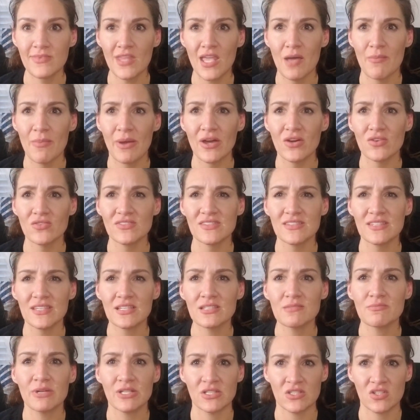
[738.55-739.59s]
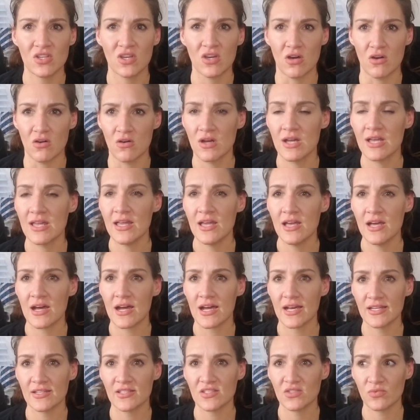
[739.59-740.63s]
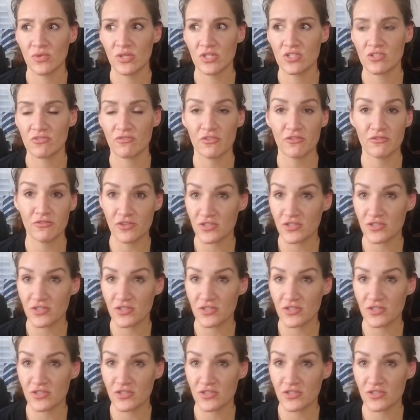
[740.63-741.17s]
about 6 months ago, I switched for the